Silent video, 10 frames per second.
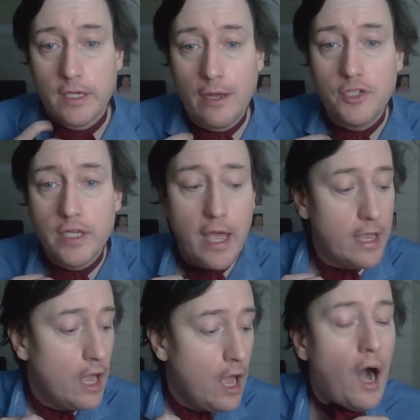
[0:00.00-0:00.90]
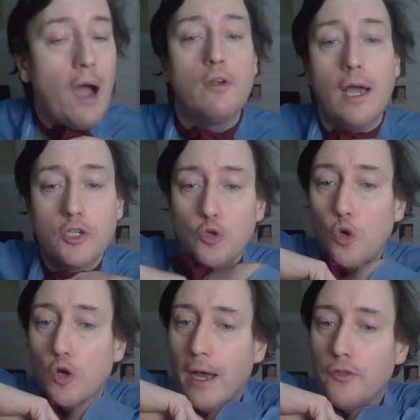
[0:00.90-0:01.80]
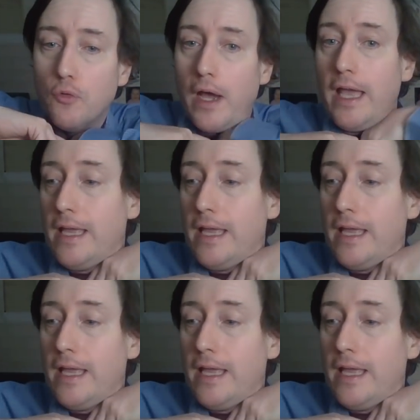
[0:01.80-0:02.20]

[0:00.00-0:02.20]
Now today I would like to talk about the way